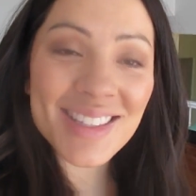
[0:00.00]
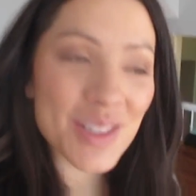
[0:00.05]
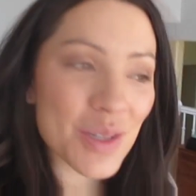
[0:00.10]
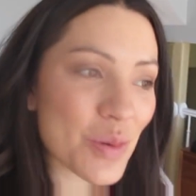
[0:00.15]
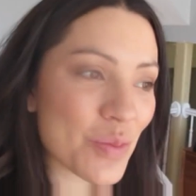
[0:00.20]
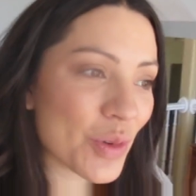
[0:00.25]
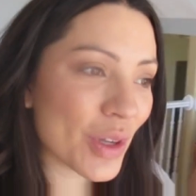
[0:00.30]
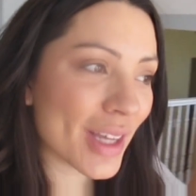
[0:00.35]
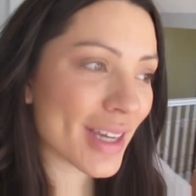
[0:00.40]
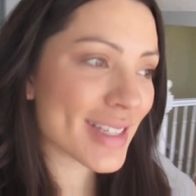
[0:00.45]
So
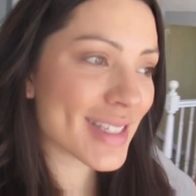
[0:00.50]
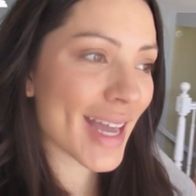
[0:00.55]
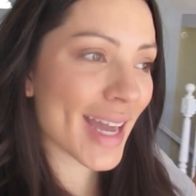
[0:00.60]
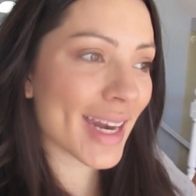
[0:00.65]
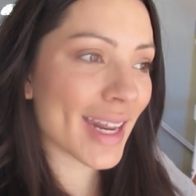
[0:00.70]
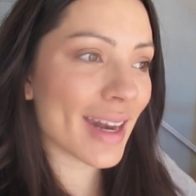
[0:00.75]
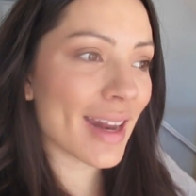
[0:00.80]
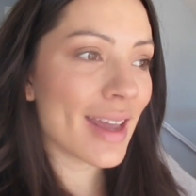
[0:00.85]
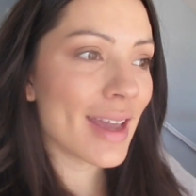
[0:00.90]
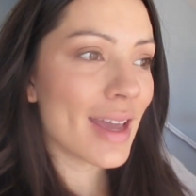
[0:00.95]
I'm really
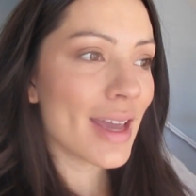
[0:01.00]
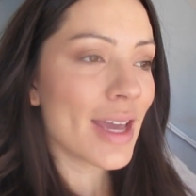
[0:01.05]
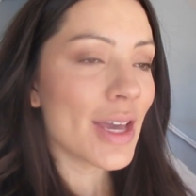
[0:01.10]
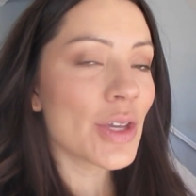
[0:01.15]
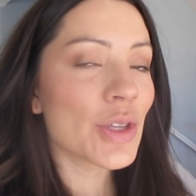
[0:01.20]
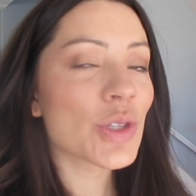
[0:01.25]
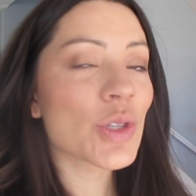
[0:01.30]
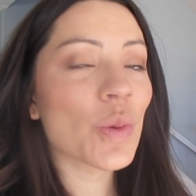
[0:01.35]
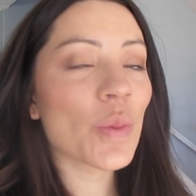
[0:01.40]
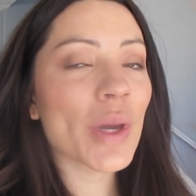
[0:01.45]
excited.
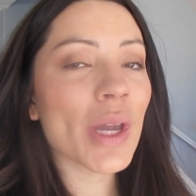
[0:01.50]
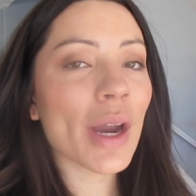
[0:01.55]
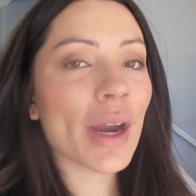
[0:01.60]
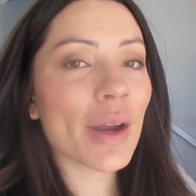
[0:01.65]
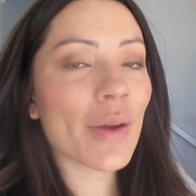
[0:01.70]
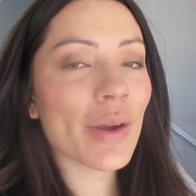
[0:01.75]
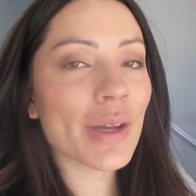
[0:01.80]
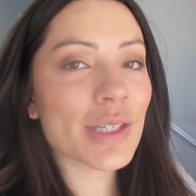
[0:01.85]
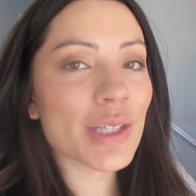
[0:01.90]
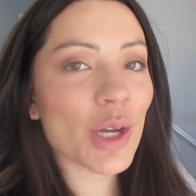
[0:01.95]
So we are
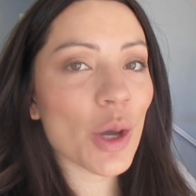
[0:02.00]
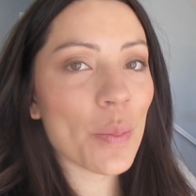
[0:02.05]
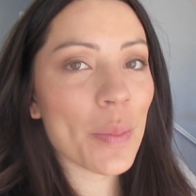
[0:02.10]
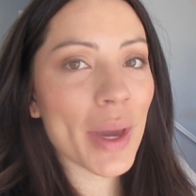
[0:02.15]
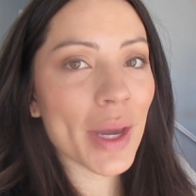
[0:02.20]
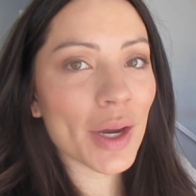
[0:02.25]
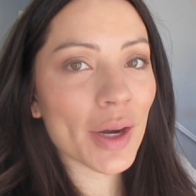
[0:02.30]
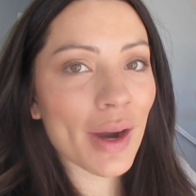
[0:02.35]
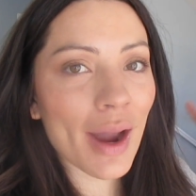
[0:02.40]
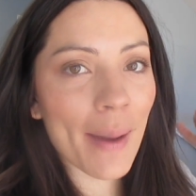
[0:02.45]
going to go
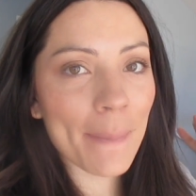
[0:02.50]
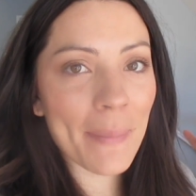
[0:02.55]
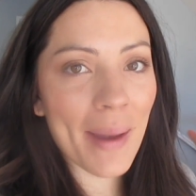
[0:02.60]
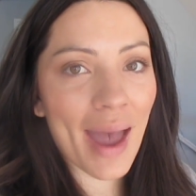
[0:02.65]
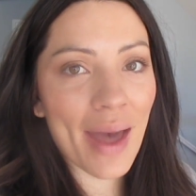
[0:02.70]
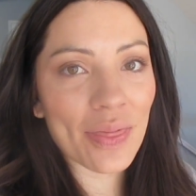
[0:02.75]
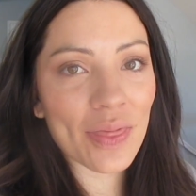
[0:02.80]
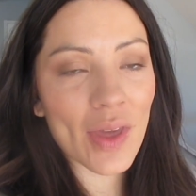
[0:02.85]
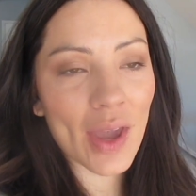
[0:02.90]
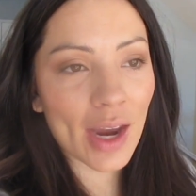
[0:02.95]
pick her up
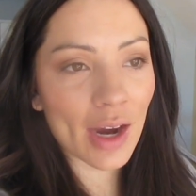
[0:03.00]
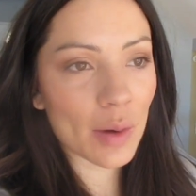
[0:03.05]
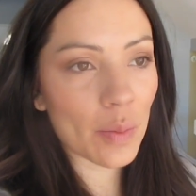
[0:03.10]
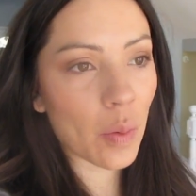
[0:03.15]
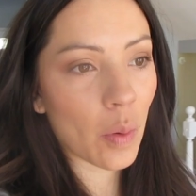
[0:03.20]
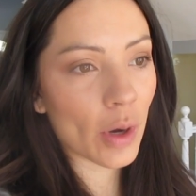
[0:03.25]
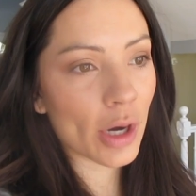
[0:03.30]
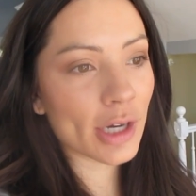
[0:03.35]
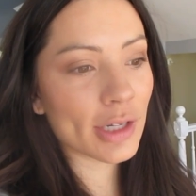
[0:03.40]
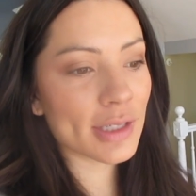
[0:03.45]
at the
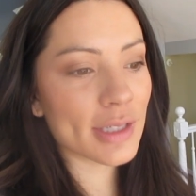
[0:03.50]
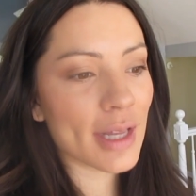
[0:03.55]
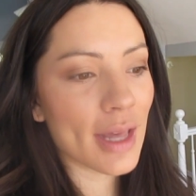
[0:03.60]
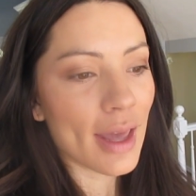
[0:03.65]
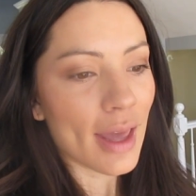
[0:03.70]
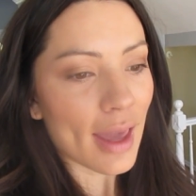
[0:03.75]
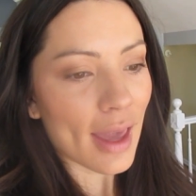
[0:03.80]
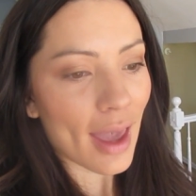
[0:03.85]
airport